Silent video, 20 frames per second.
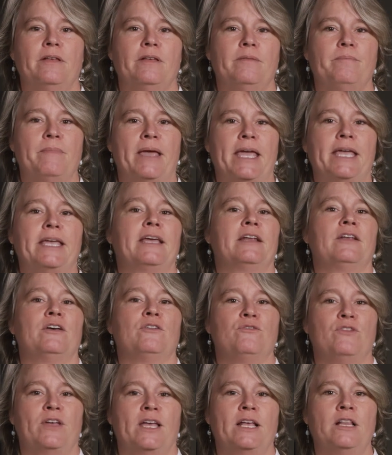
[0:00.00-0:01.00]
make it
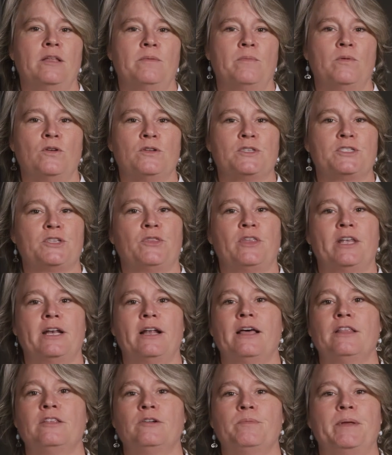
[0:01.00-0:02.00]
available so that
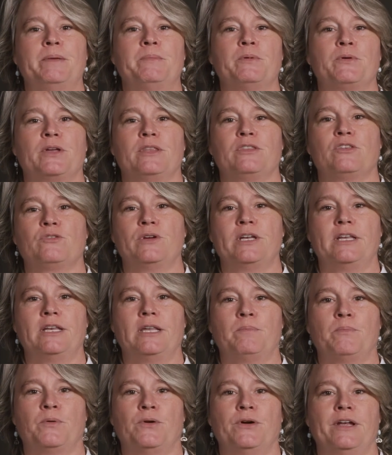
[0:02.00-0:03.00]
other people can
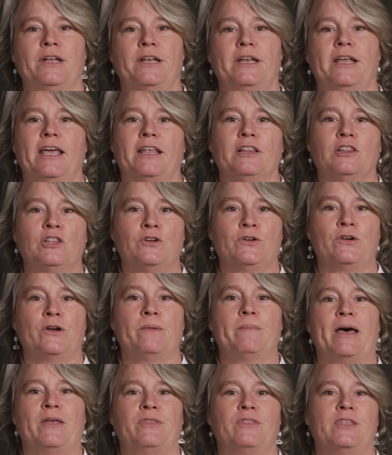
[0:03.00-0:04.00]
3D print and learn
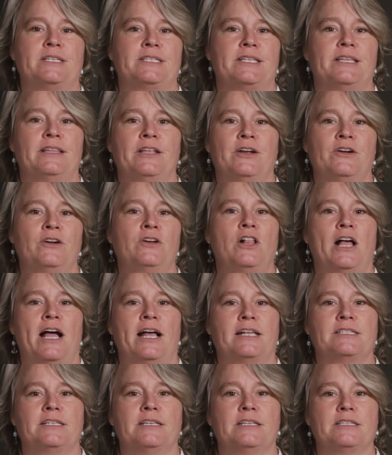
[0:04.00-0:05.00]
about this in their
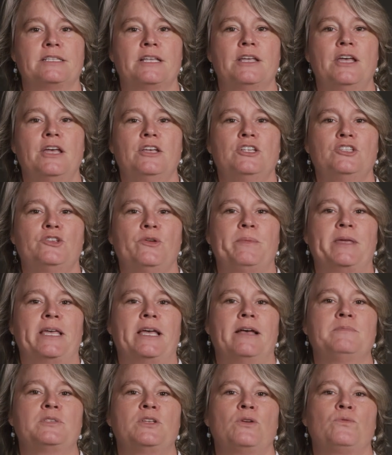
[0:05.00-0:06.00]
classes. So it
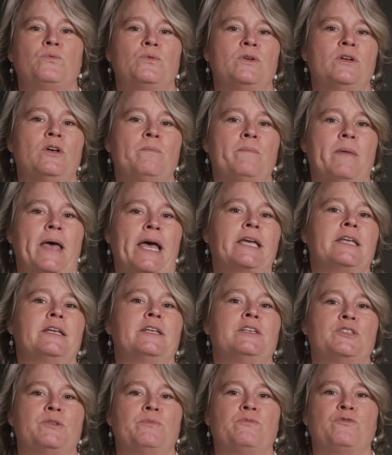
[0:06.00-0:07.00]
becomes a real
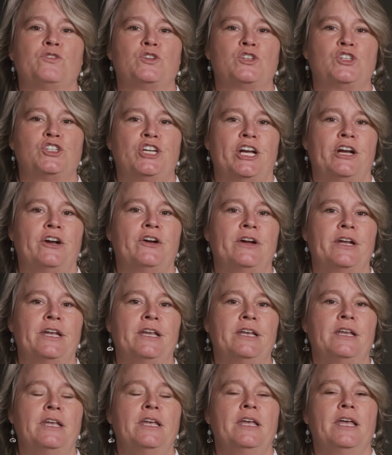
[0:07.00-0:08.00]
mechanism for
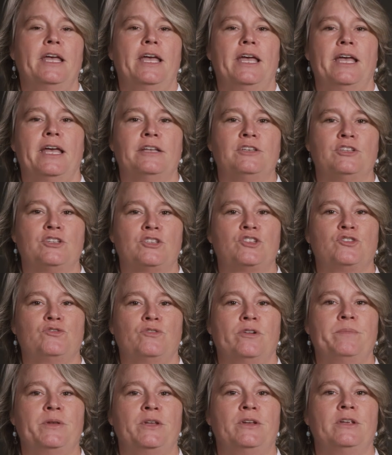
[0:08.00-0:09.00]
sharing and
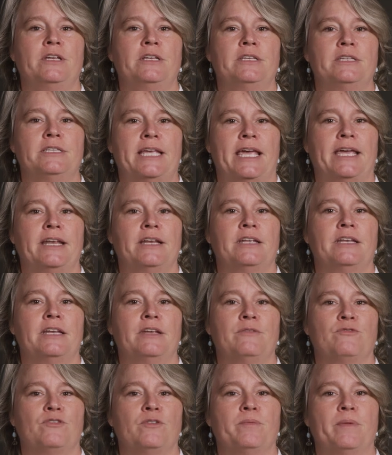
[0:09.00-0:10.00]
distributing data and
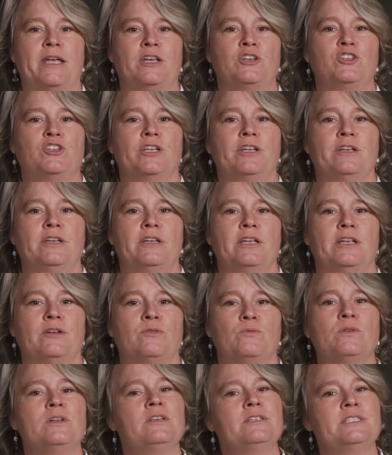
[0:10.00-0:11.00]
information in
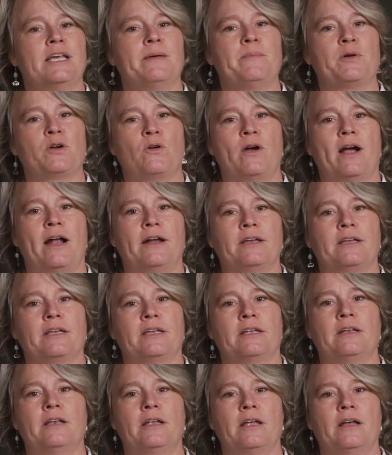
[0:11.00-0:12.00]
real democratic
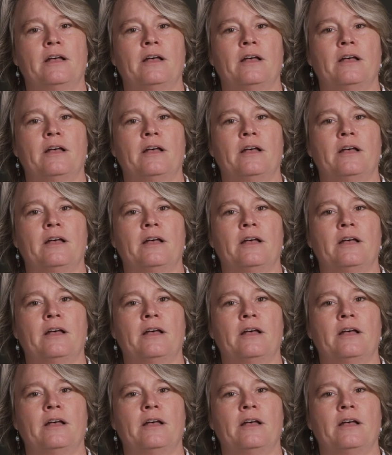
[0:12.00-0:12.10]
and